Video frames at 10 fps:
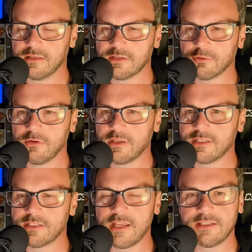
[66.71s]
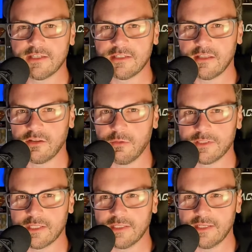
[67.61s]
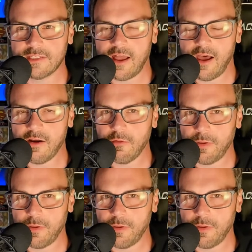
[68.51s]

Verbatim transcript: sort of consensus that there was at least a higher